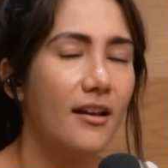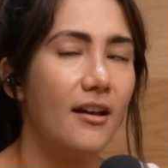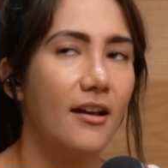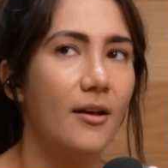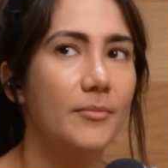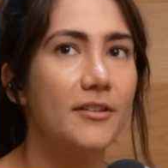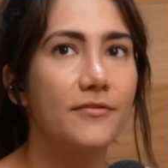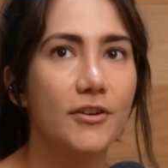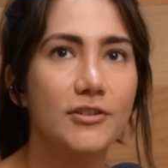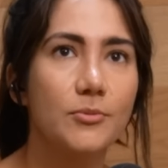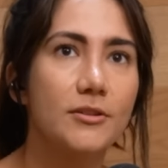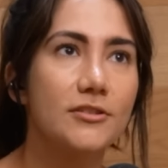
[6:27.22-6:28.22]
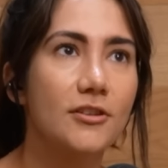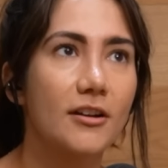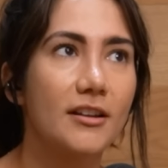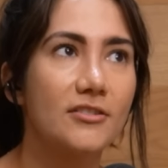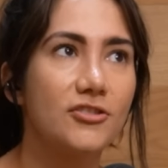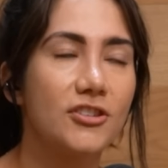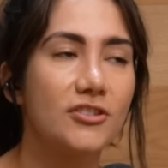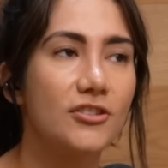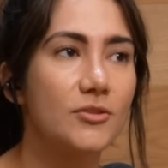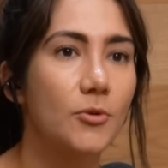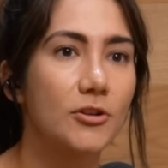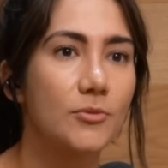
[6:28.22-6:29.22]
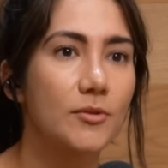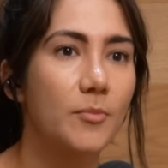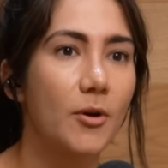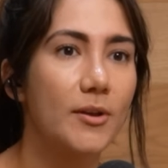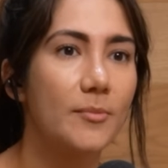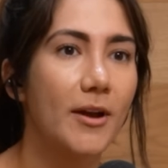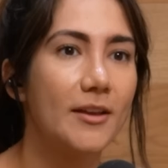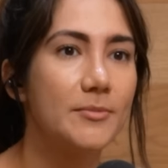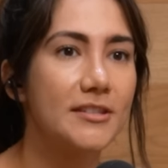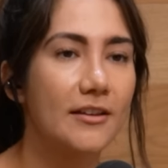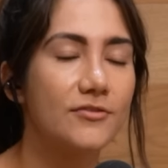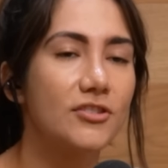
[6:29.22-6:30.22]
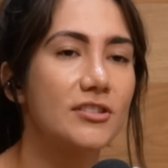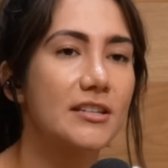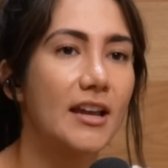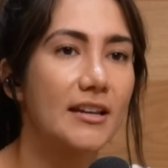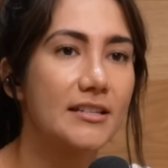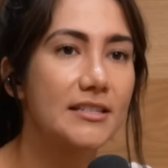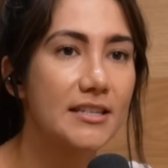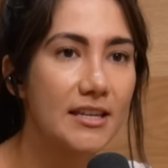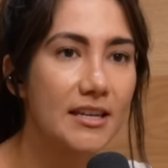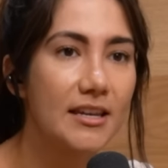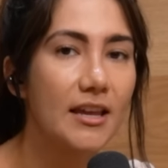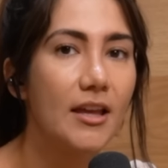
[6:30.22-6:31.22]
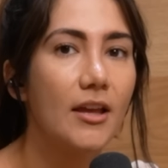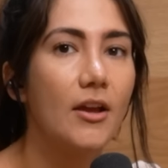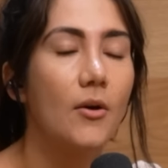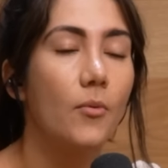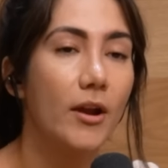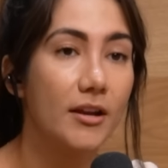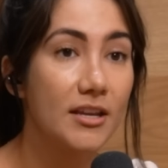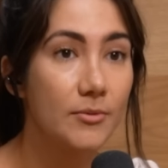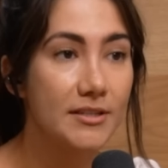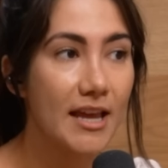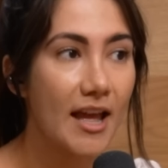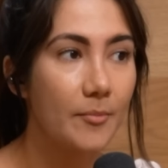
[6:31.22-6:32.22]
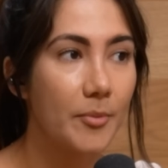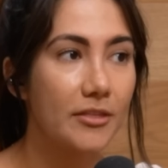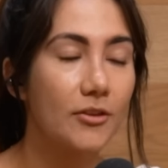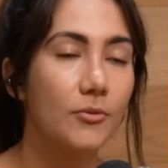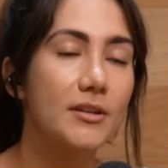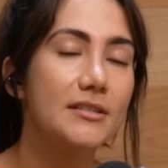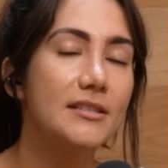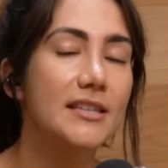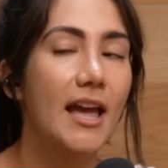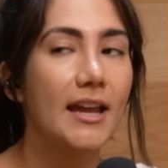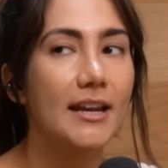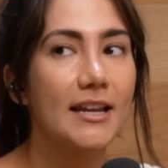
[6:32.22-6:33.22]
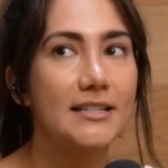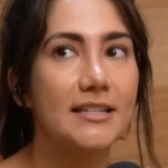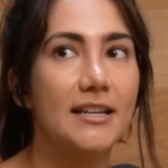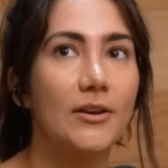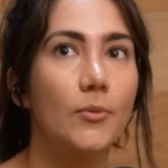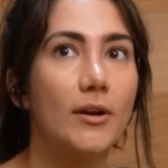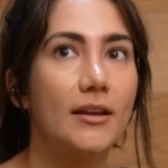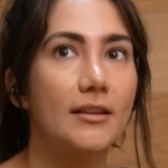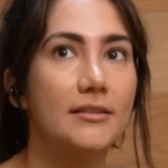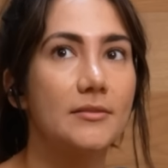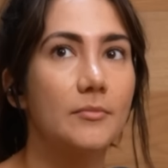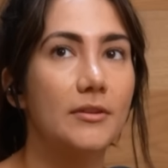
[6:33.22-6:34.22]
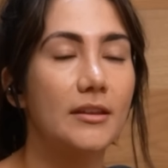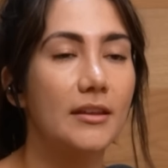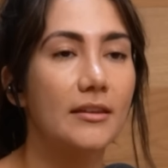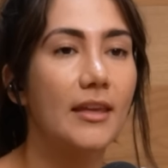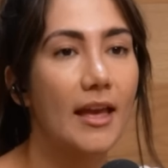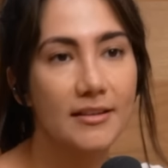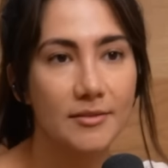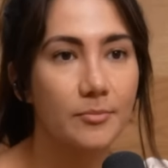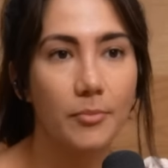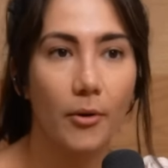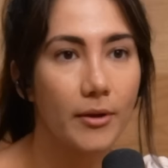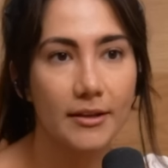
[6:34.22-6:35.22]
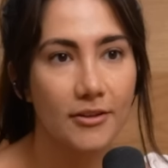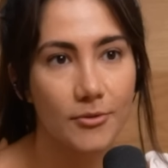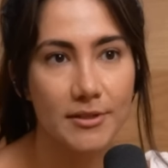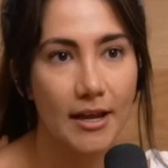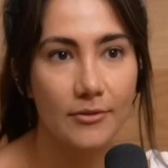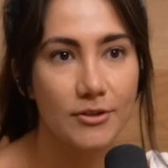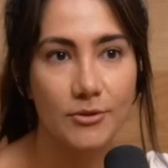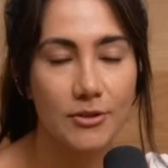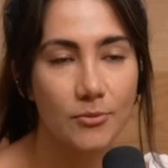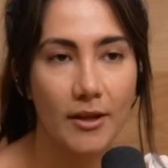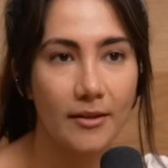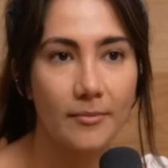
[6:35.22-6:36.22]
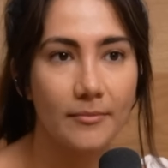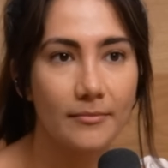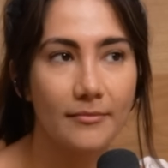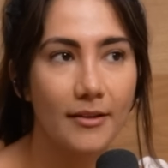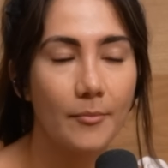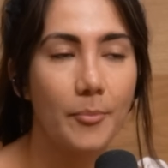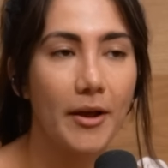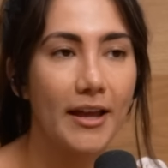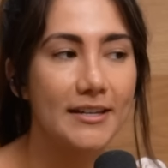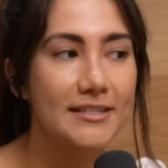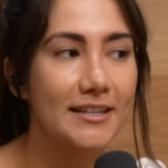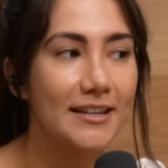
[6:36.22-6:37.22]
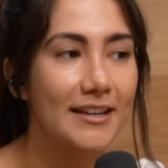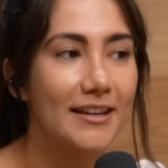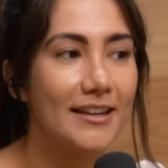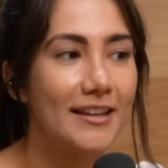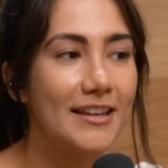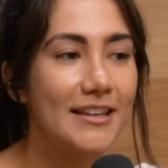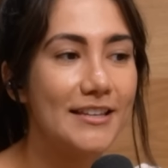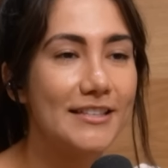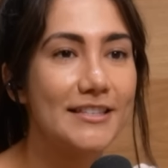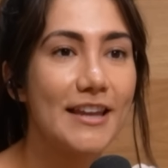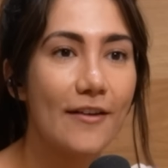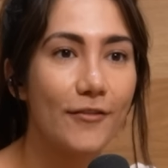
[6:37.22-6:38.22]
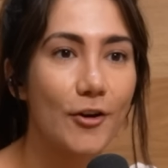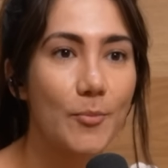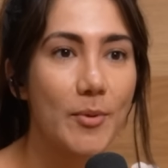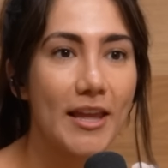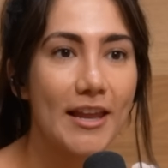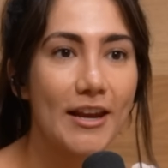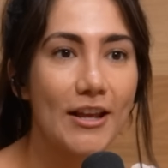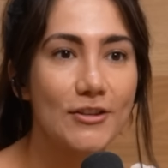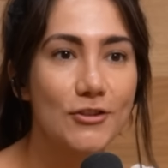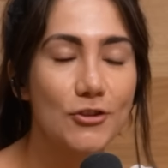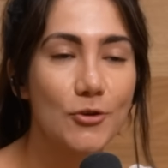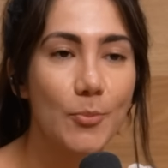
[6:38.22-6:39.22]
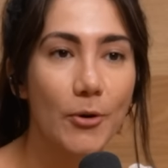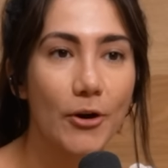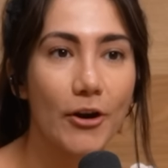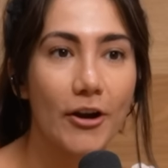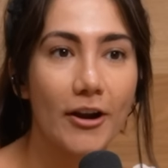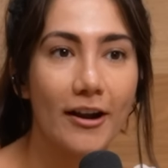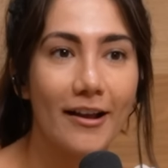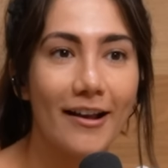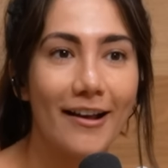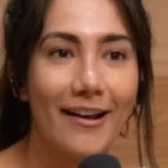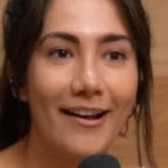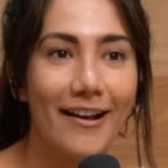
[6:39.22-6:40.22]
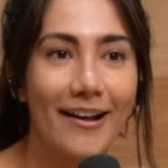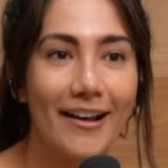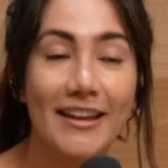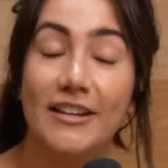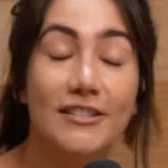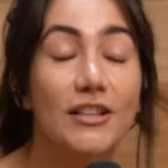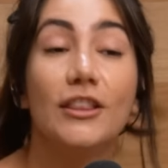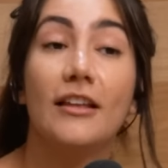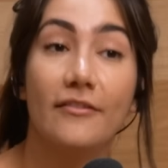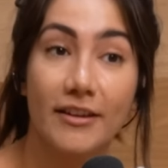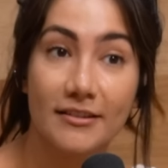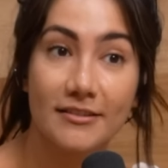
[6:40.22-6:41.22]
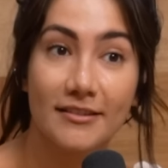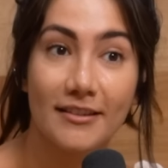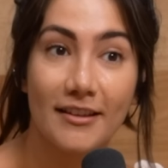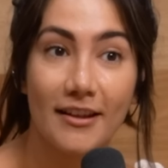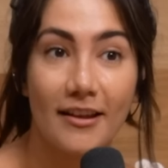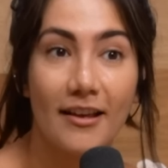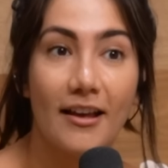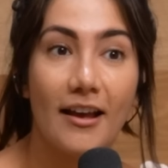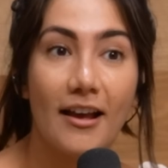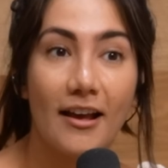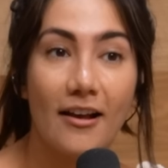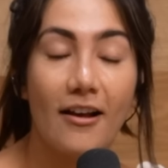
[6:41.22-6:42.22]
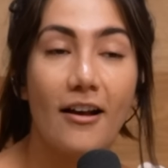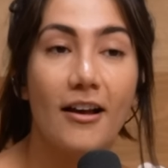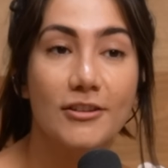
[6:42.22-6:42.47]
The first one started, she just worked with Bowie by himself just to kind of see where he was at. But the reason Zach and I did it was, yes, Bowie knows how to swim, but he's never been super, he doesn't love it. Okay.